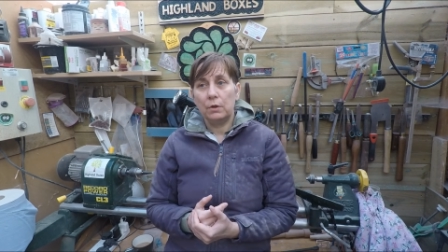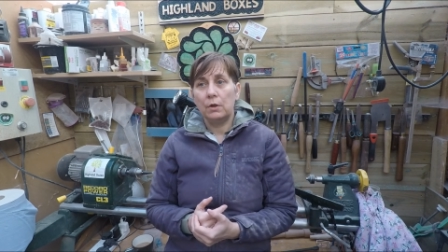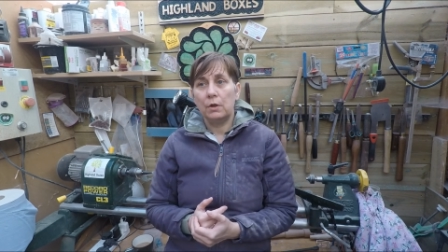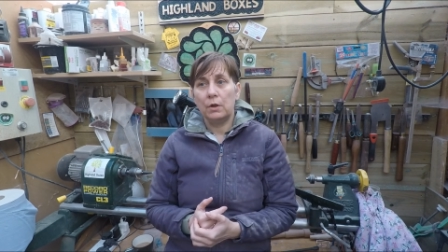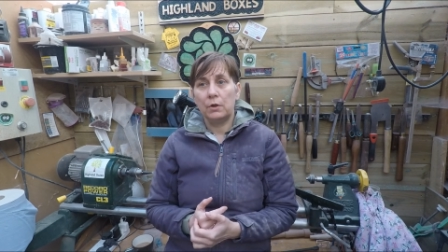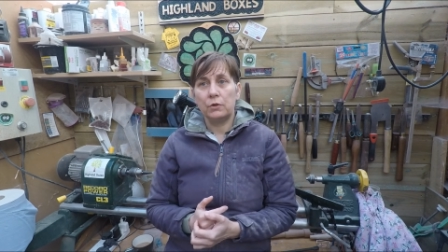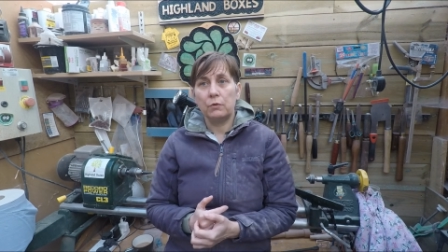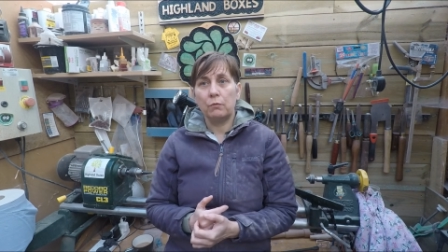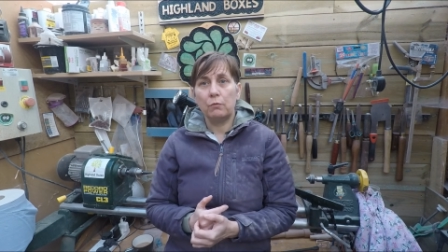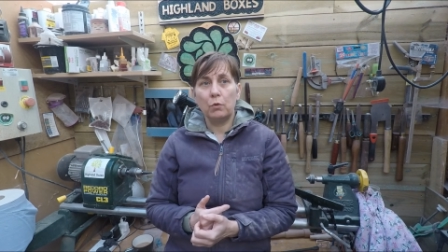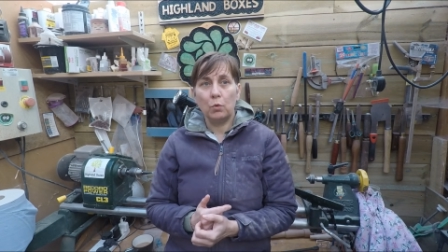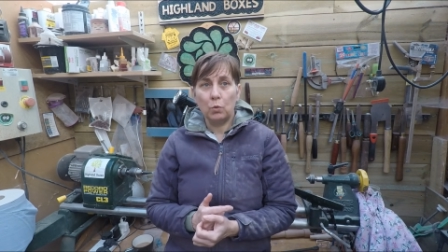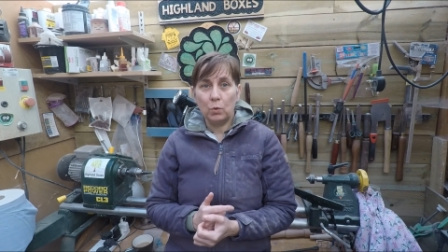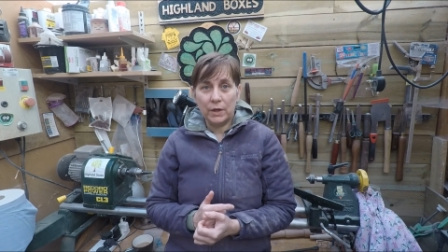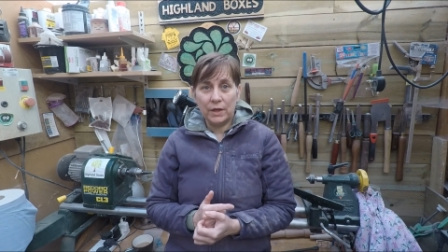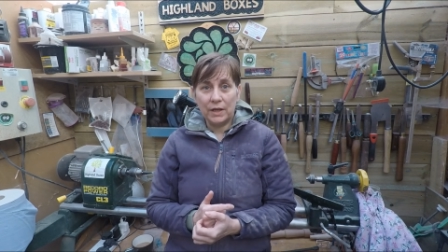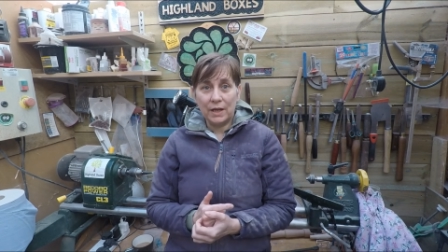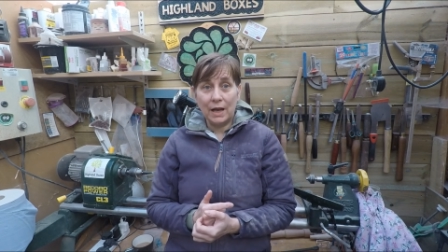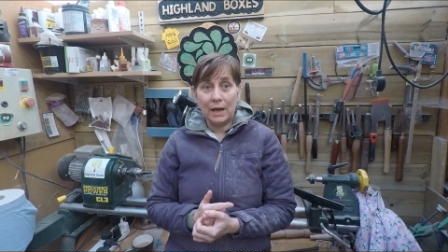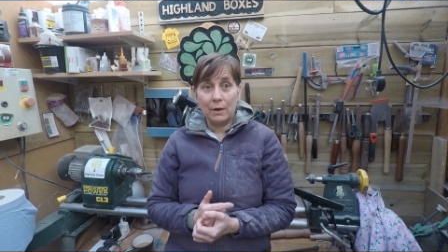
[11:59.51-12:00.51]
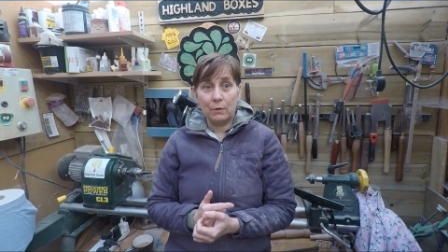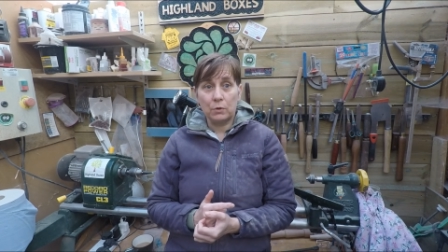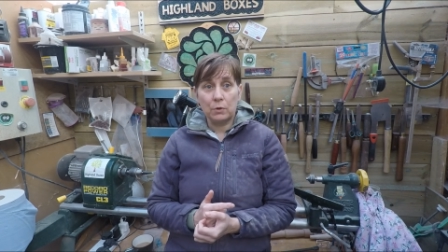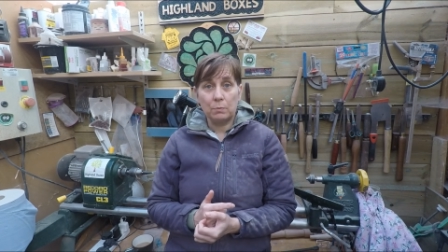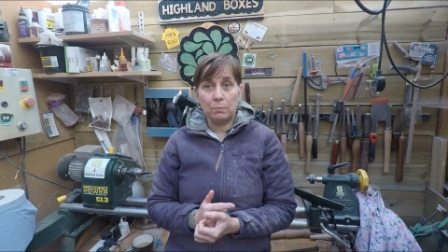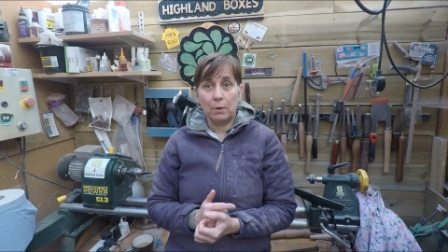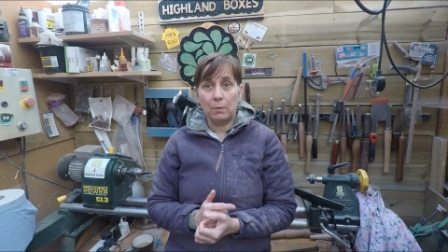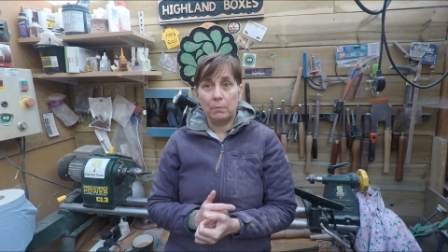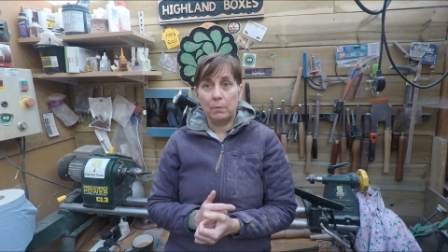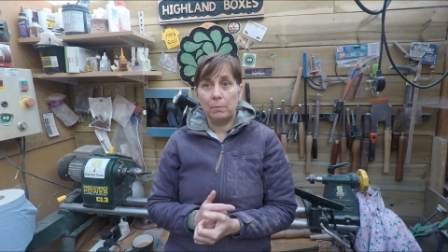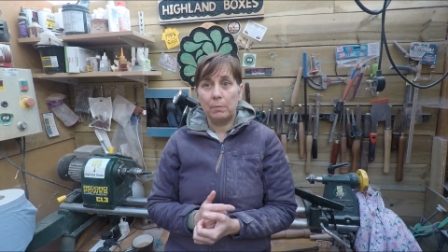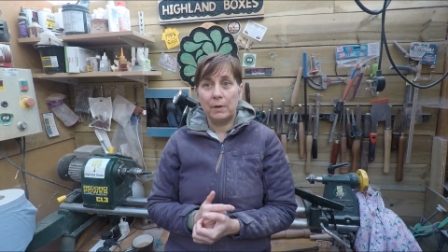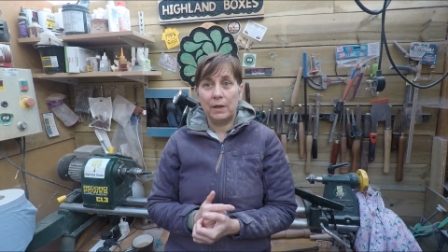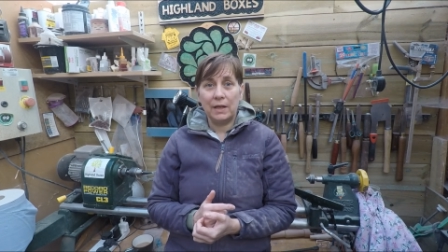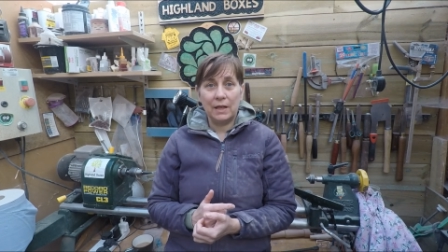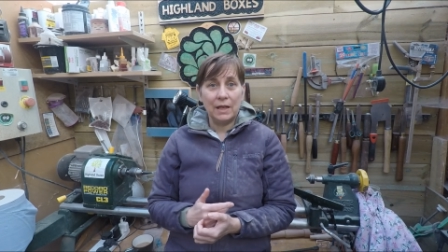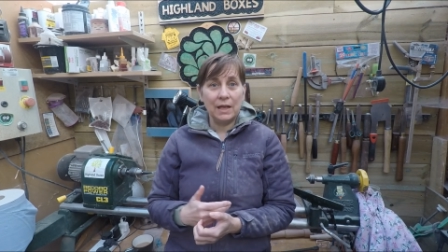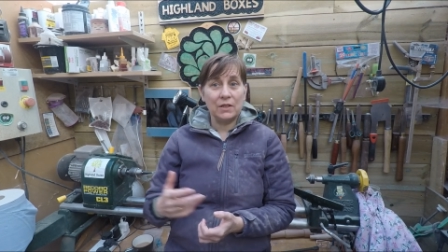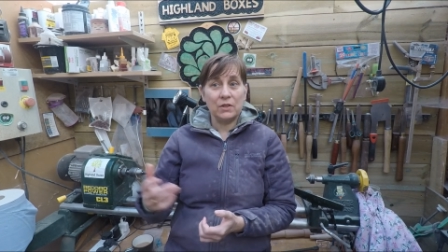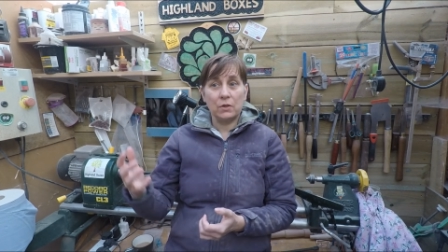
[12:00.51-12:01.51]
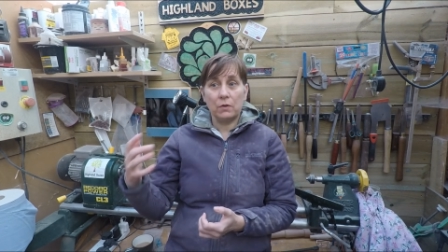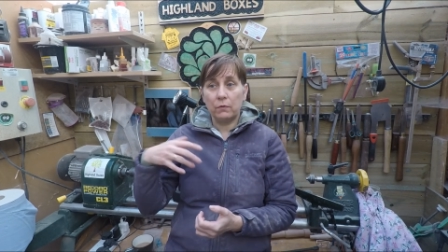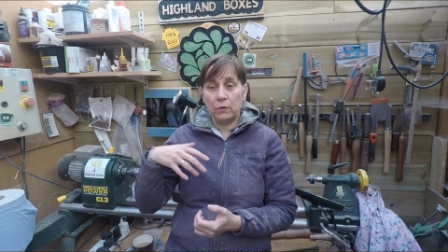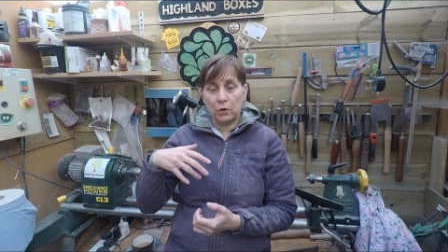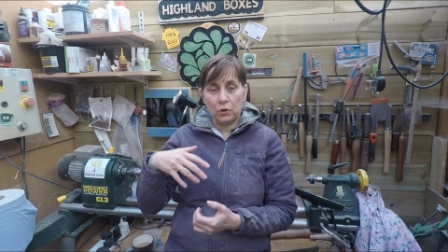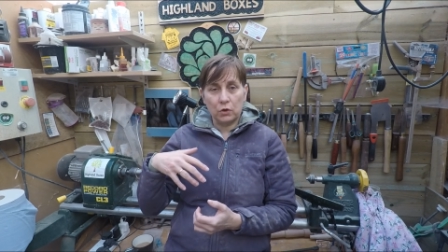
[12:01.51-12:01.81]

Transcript: as a rule in the house probably, unless I've got